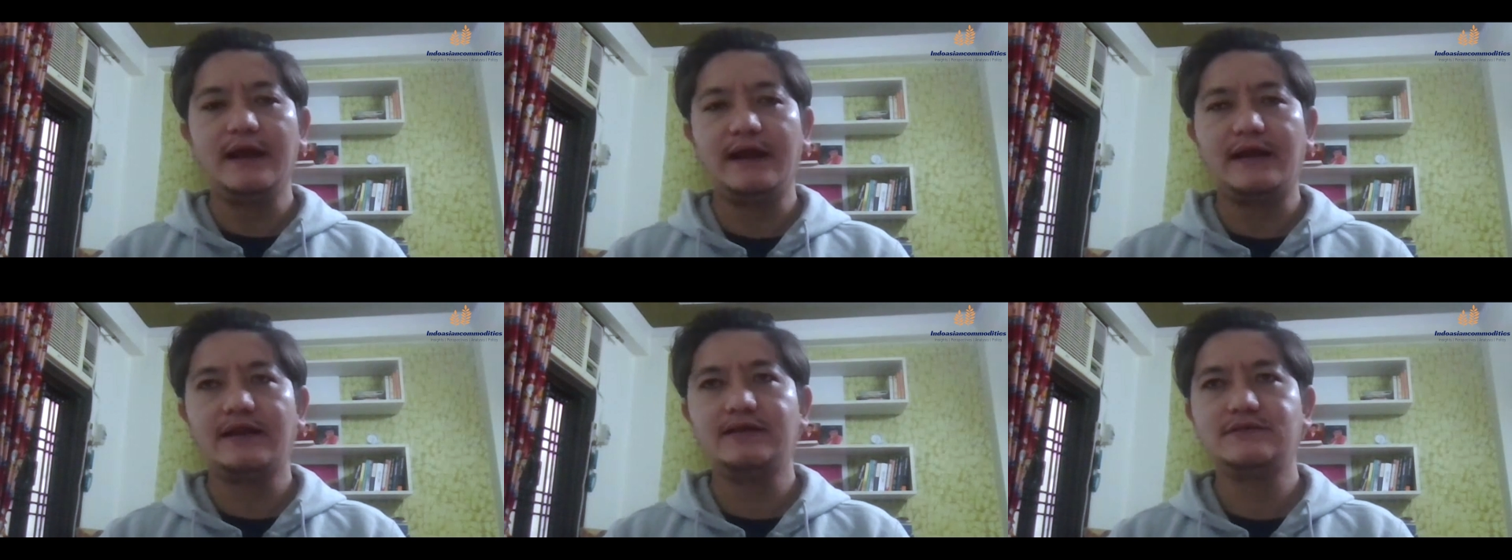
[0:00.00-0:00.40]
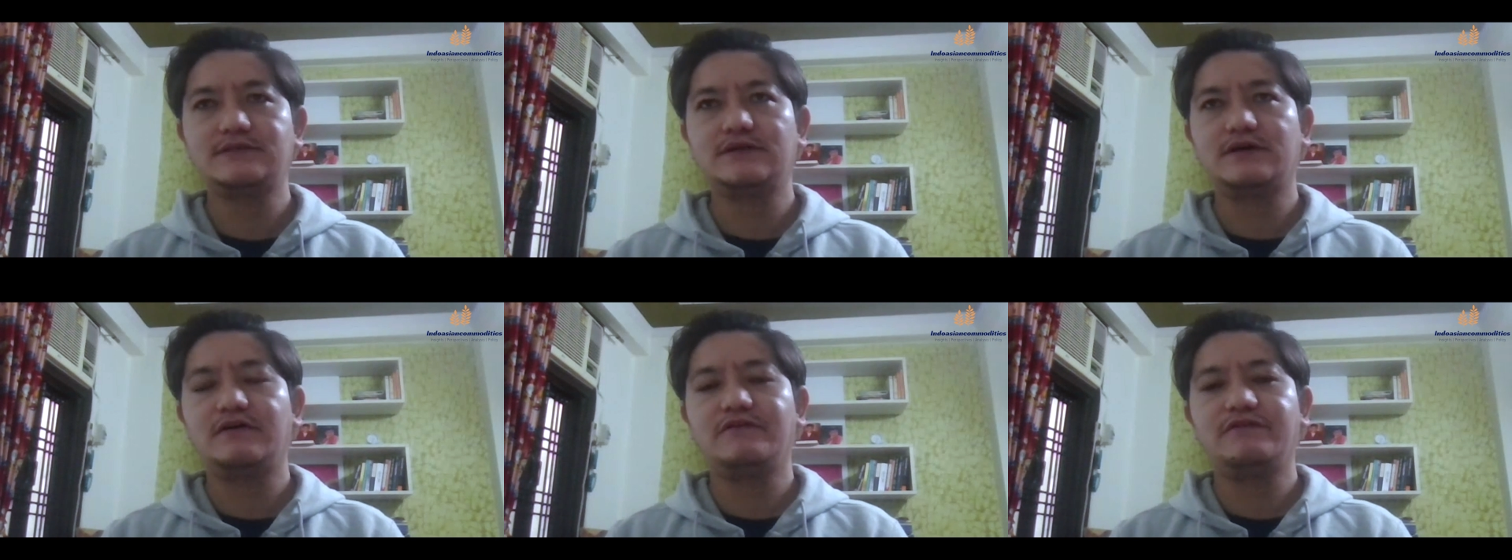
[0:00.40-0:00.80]
At
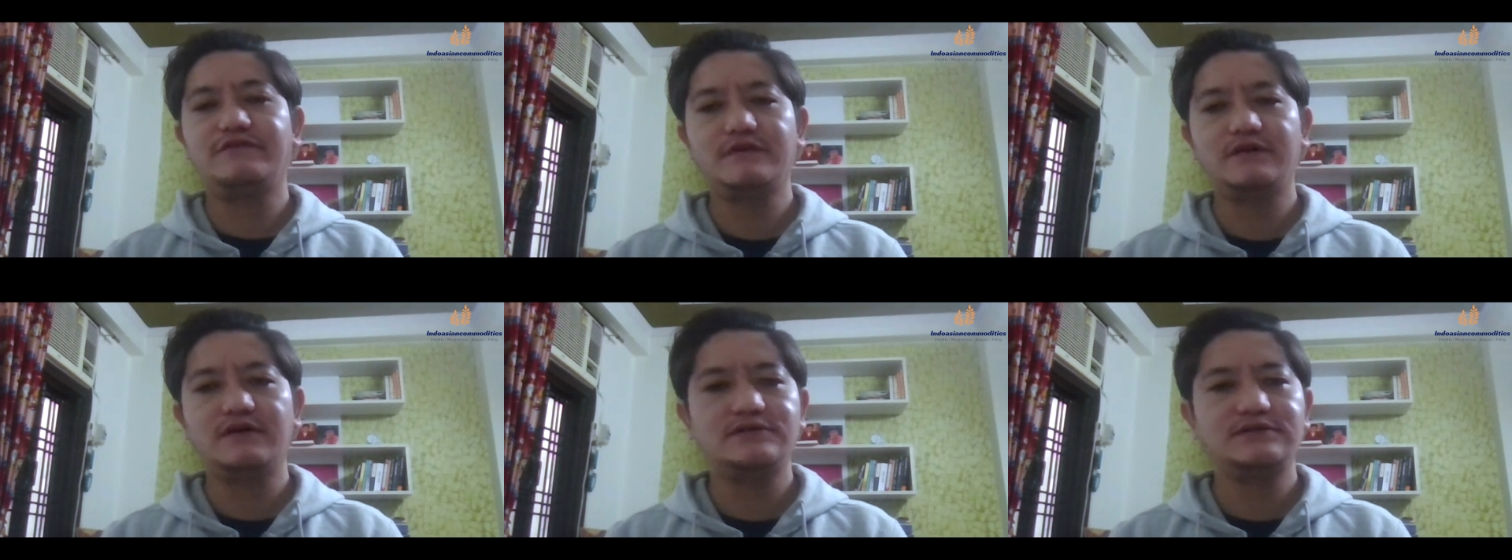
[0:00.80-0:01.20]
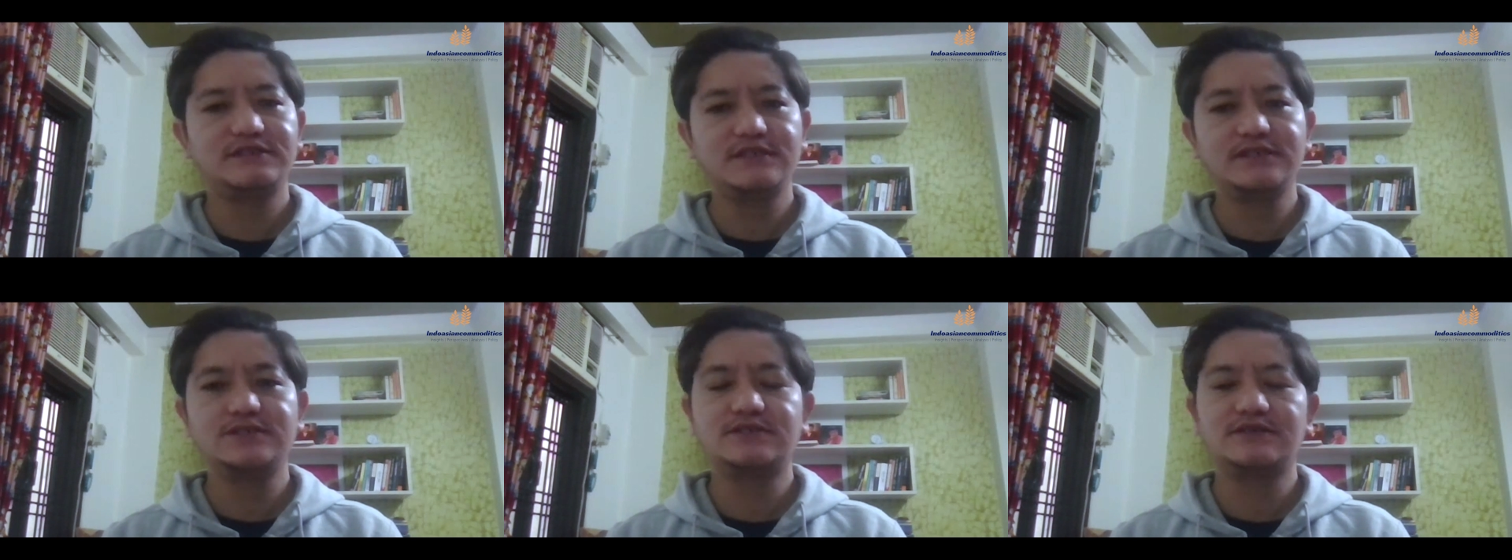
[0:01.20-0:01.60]
least uh, uh,
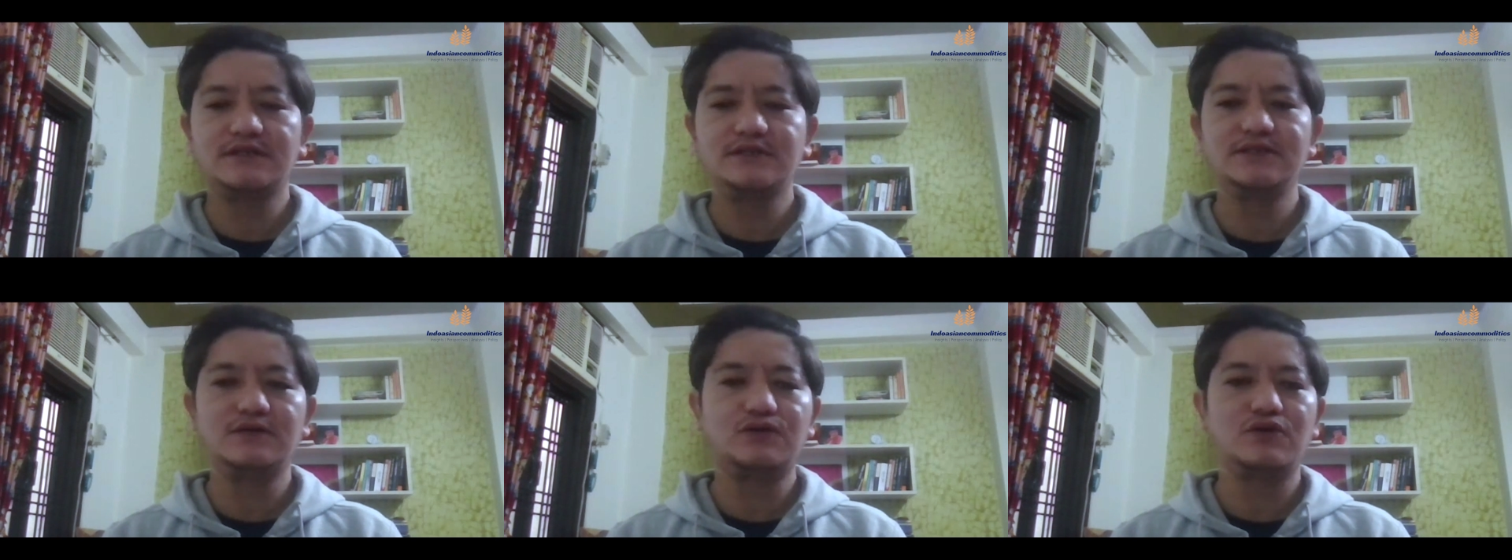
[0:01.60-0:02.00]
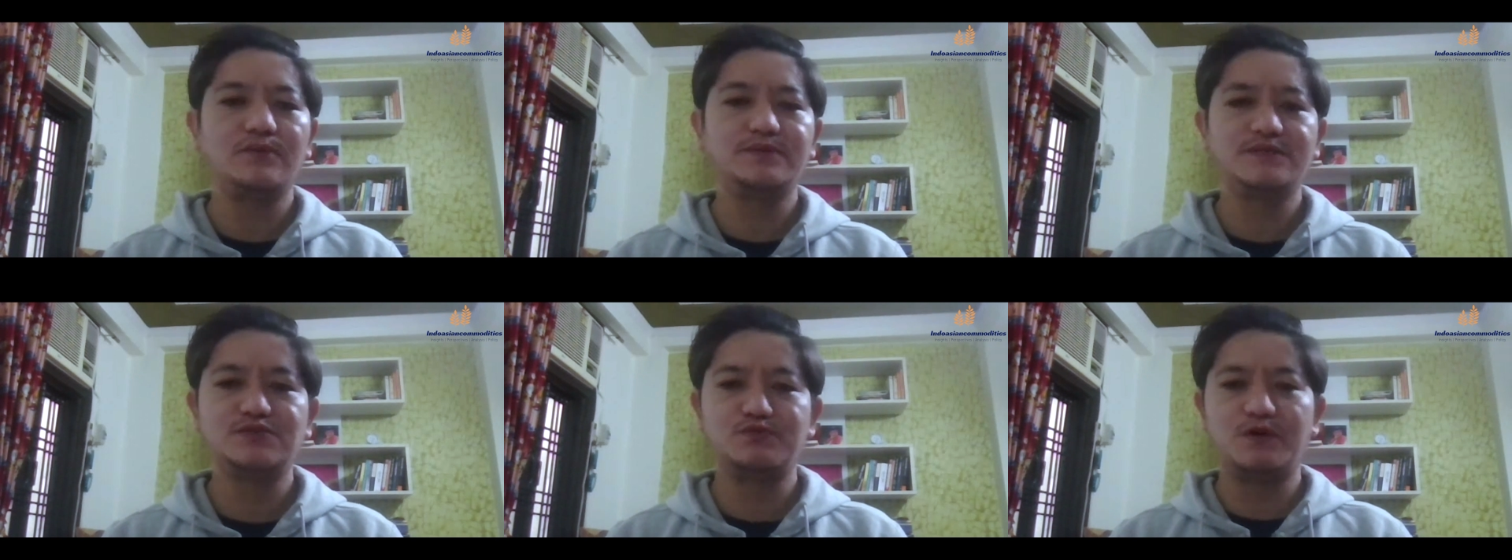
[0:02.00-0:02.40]
six strategic
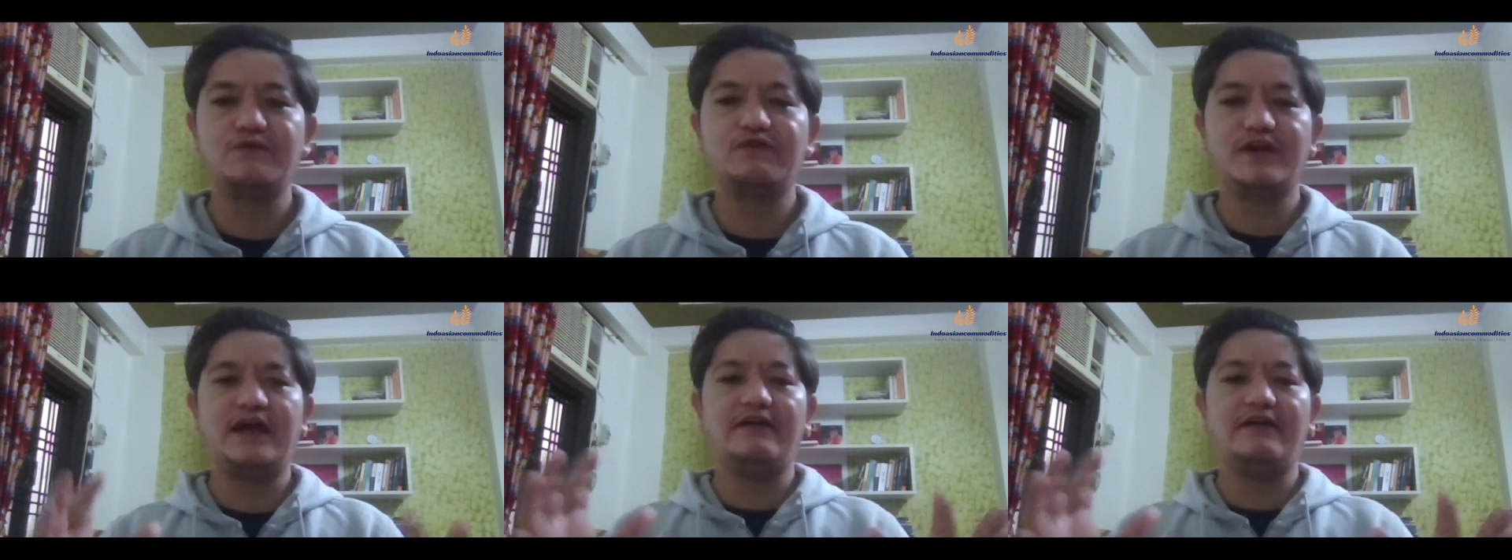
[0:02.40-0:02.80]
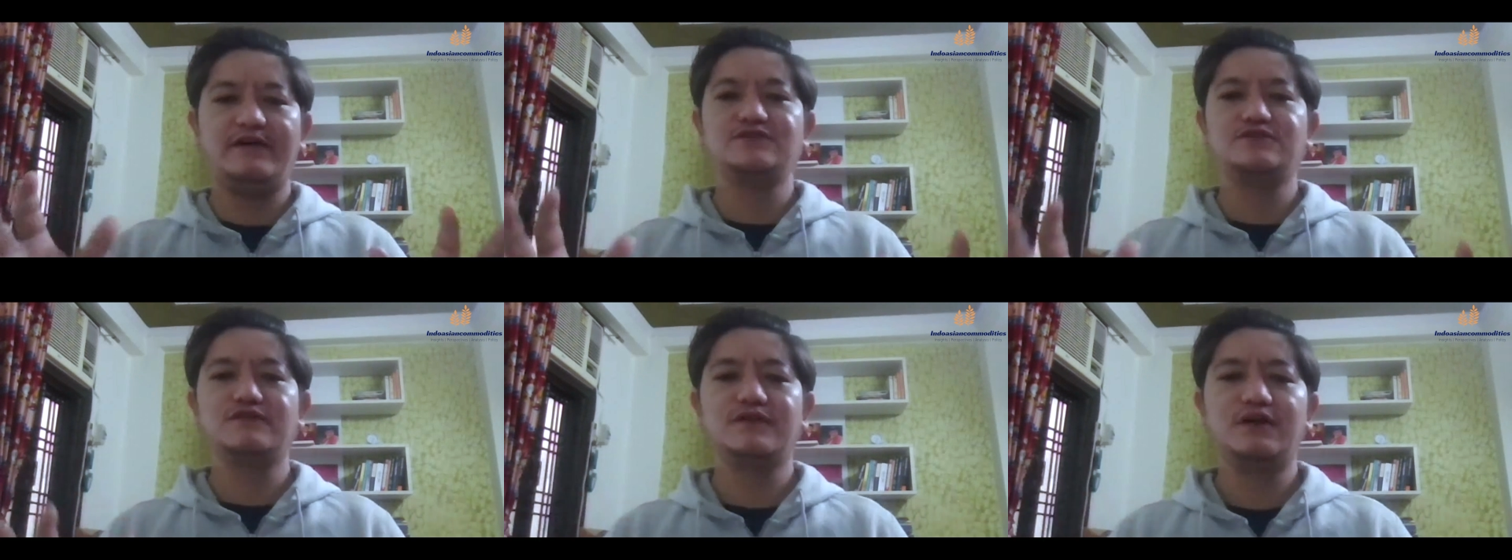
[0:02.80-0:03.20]
crops is what we have
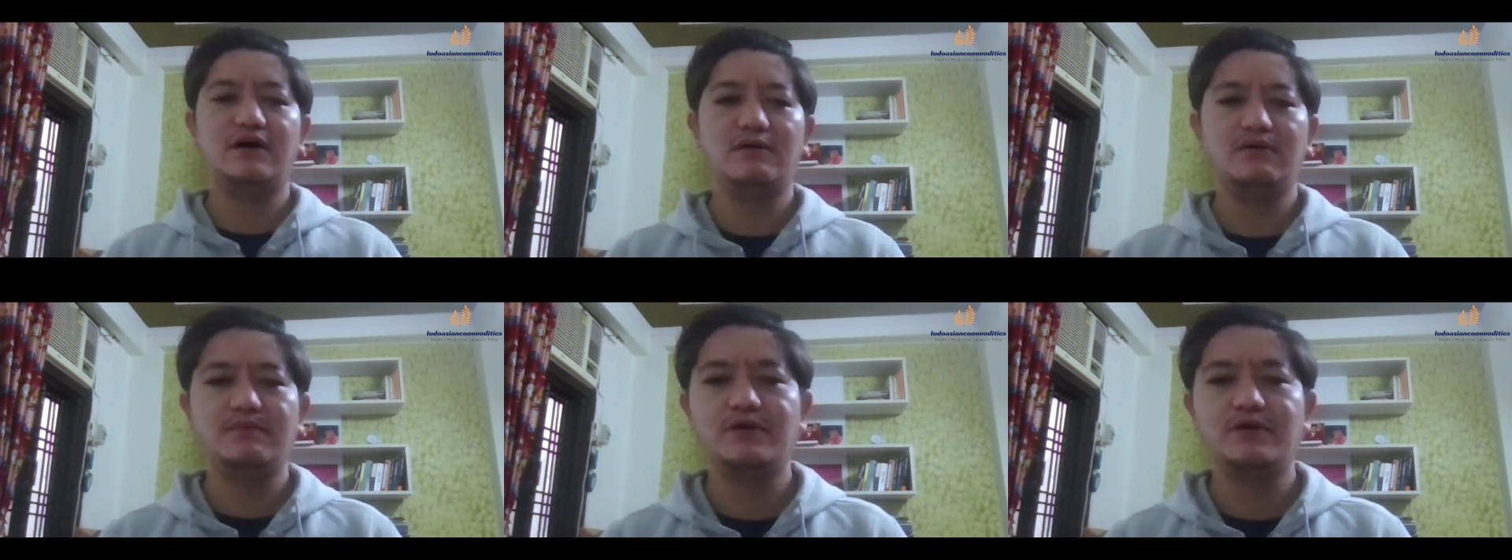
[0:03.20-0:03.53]
as of now.